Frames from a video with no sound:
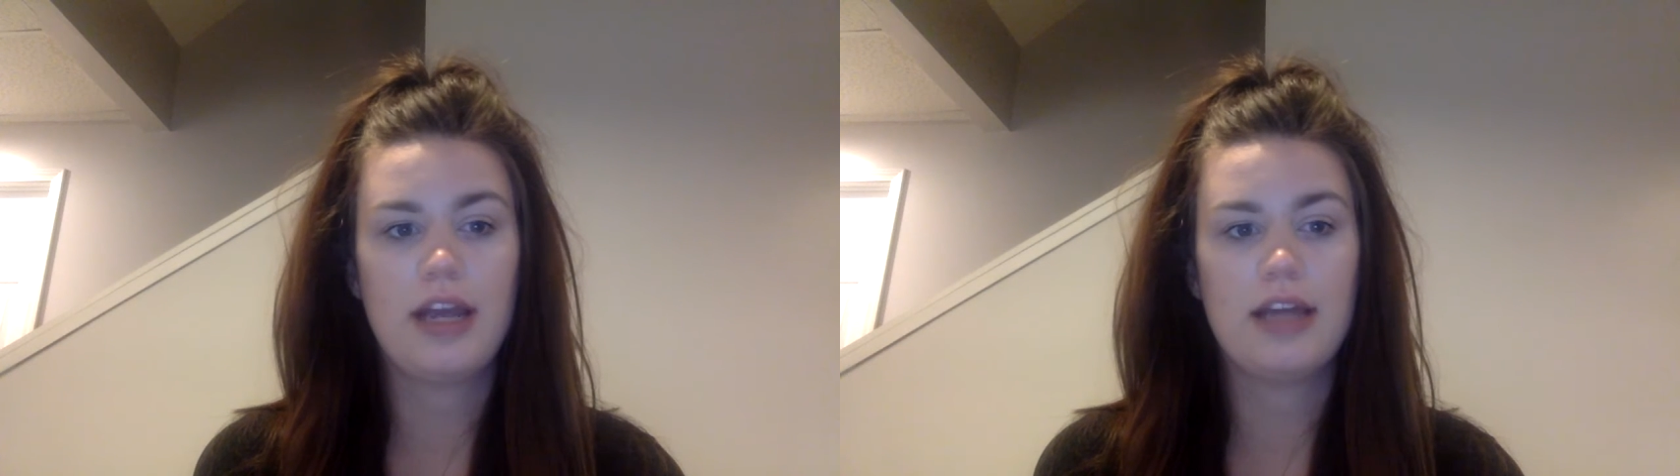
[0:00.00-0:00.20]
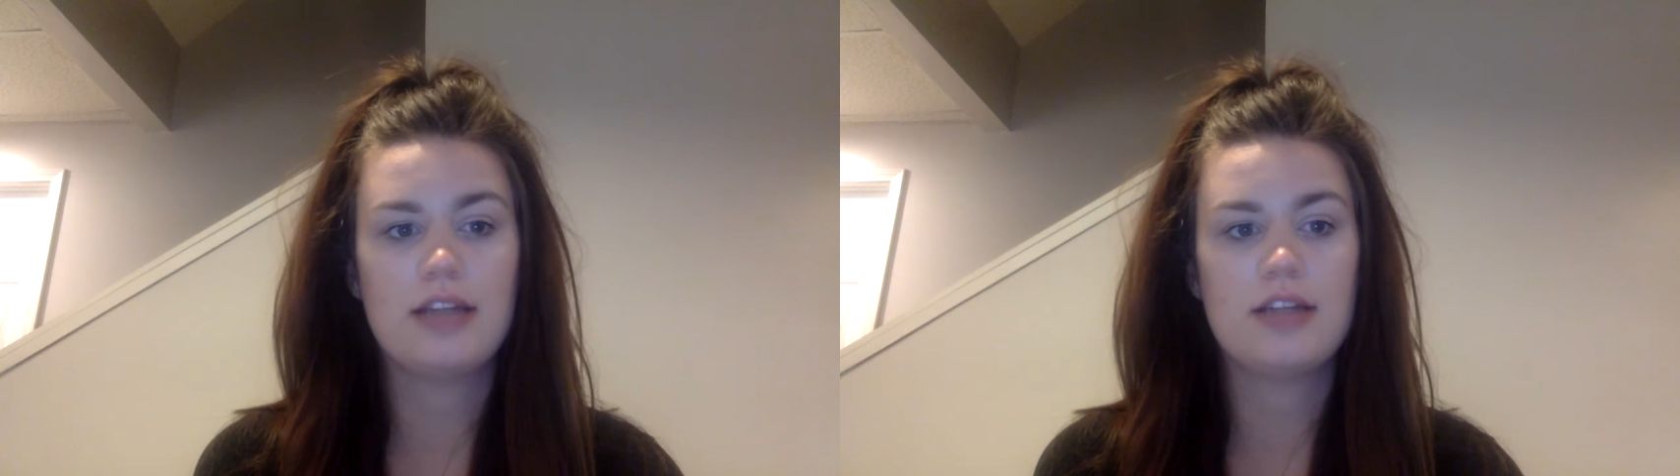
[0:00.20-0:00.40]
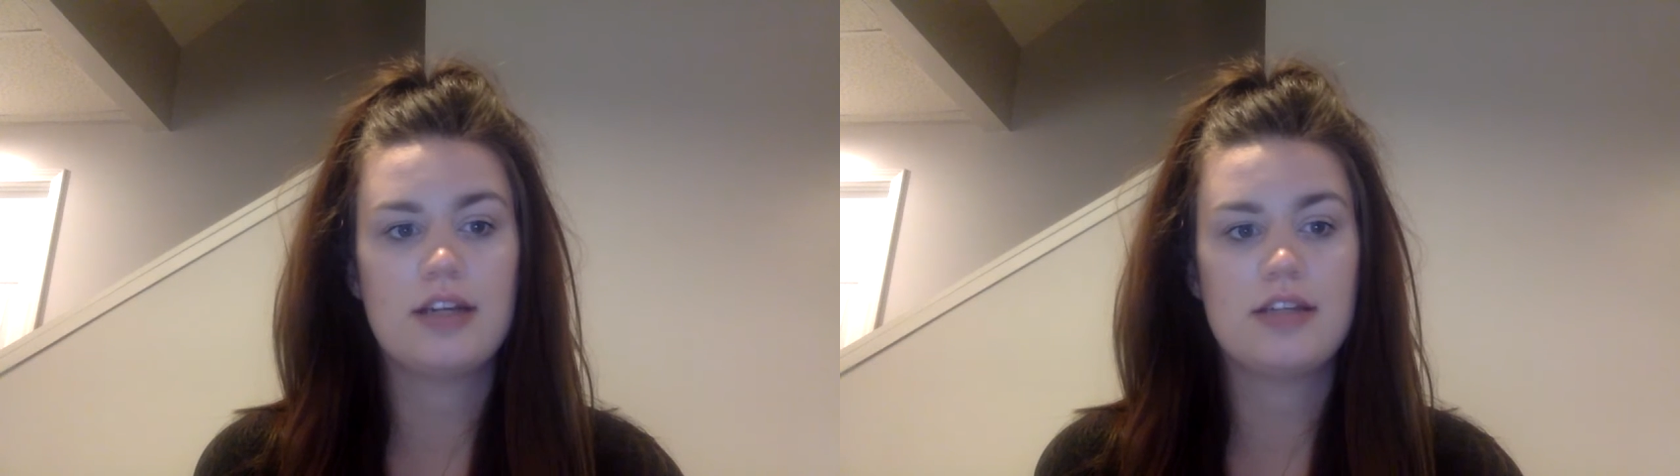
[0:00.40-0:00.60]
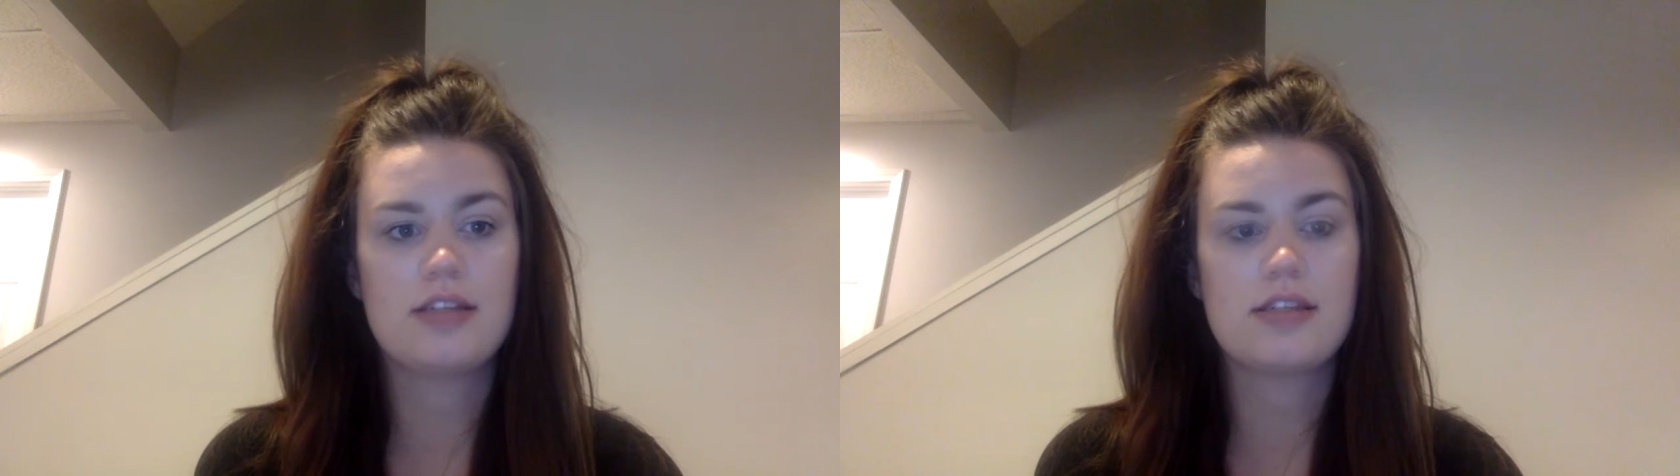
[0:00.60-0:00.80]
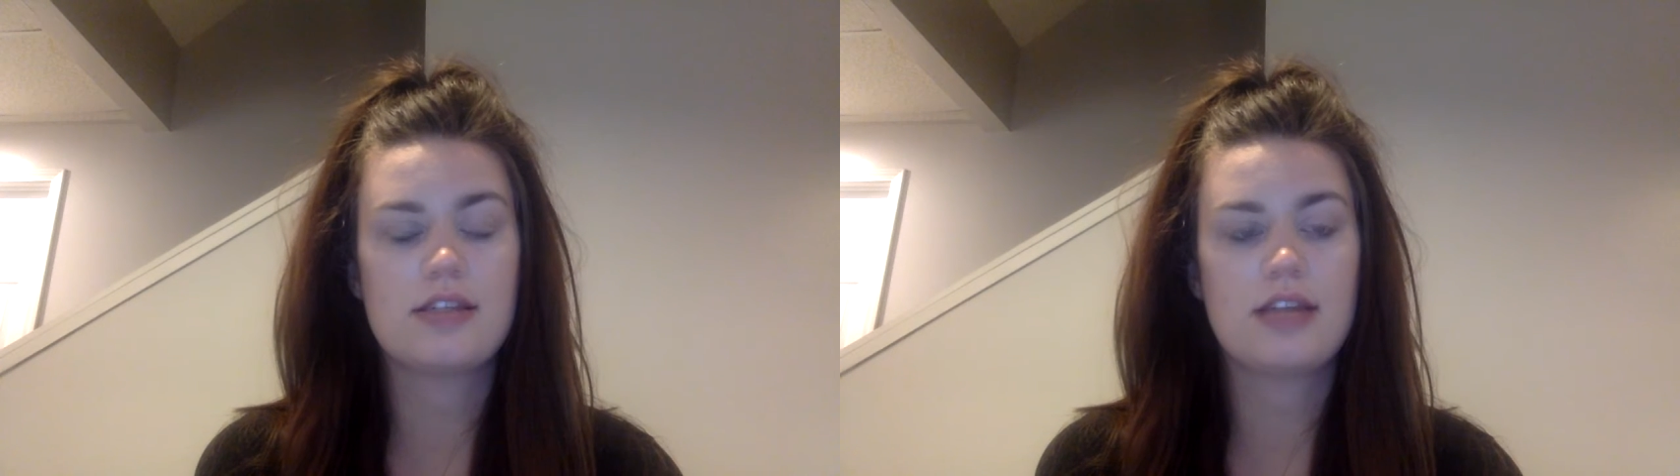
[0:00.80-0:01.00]
and does
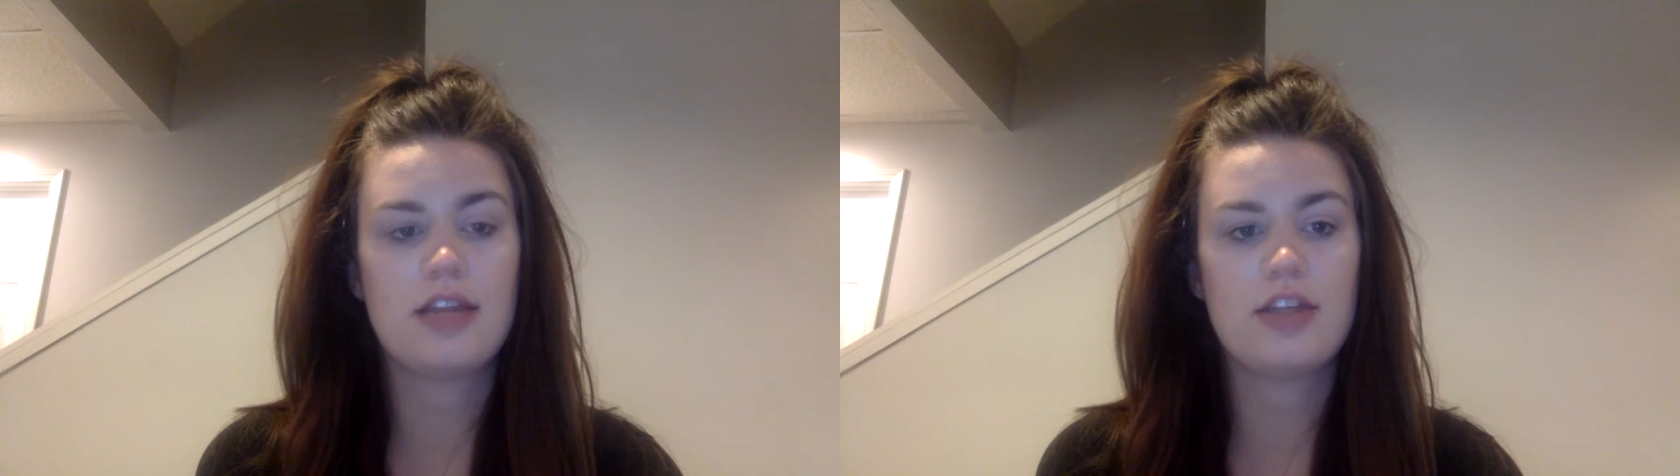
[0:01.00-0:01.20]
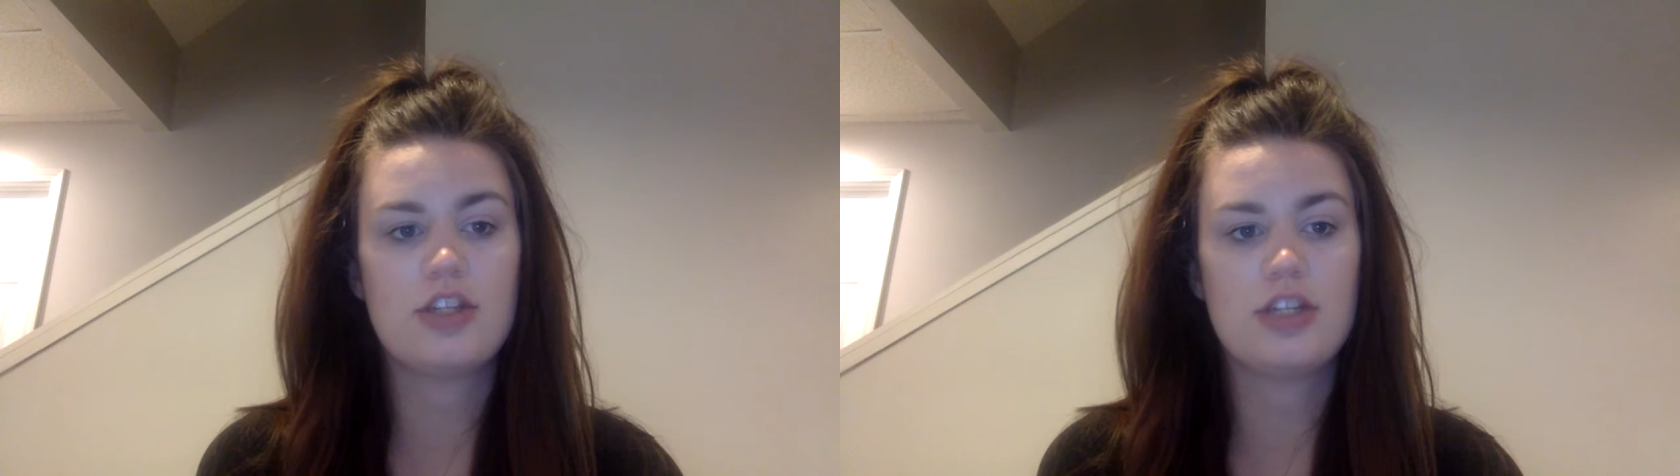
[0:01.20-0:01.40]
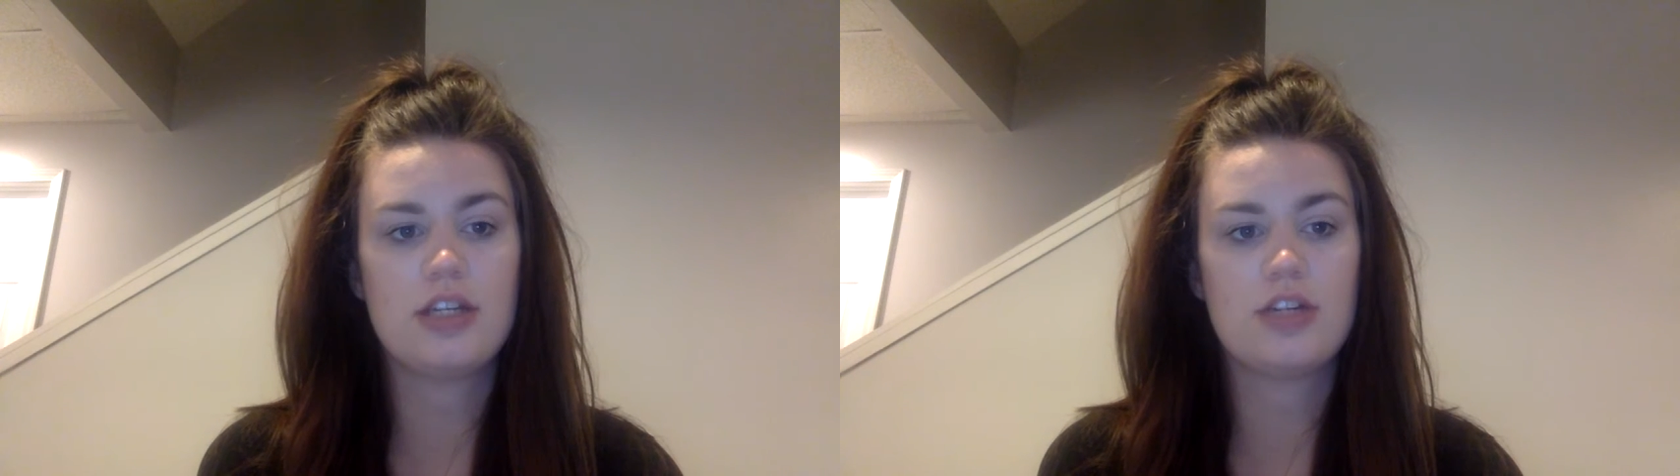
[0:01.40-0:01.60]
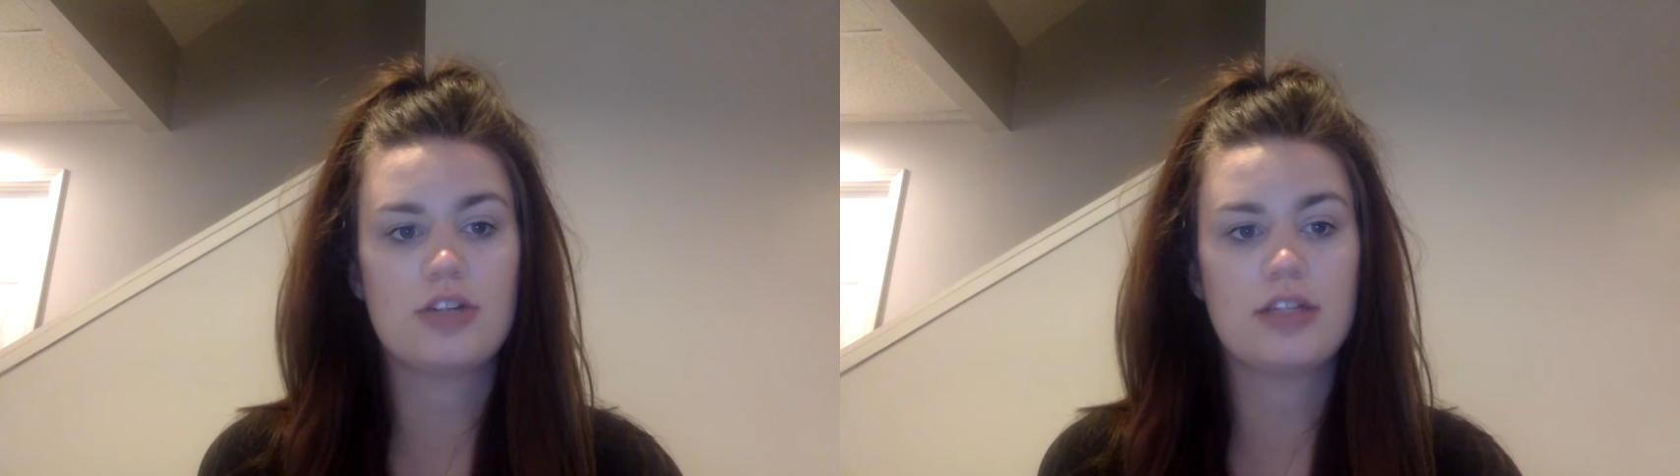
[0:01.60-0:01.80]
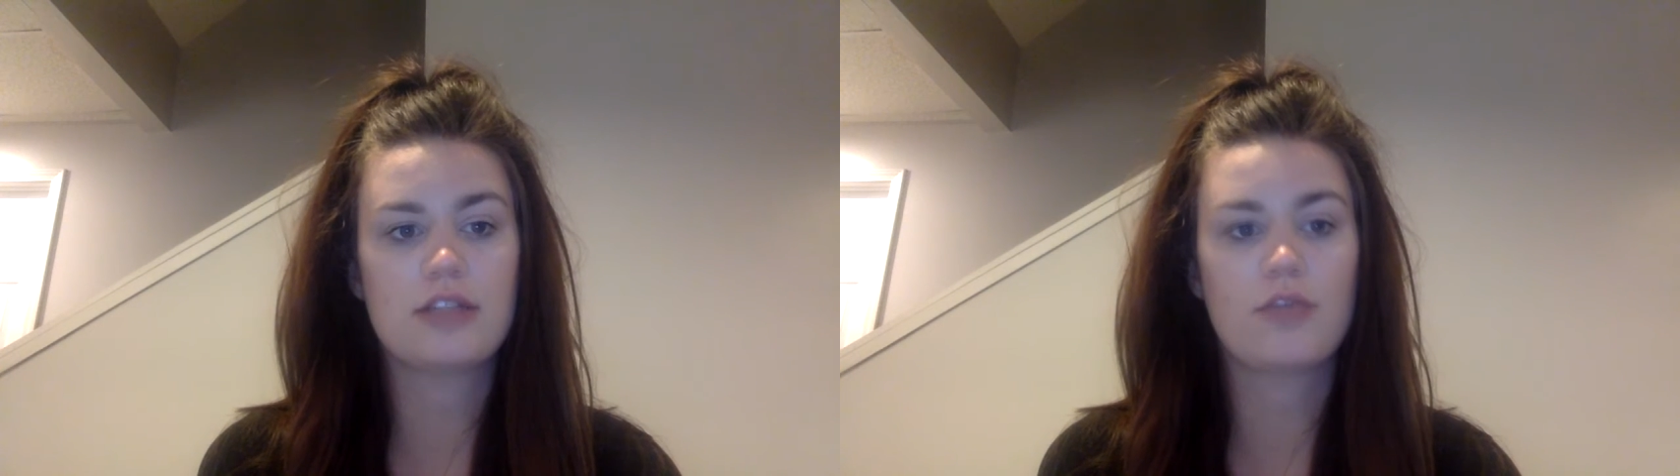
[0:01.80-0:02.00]
say that she drinks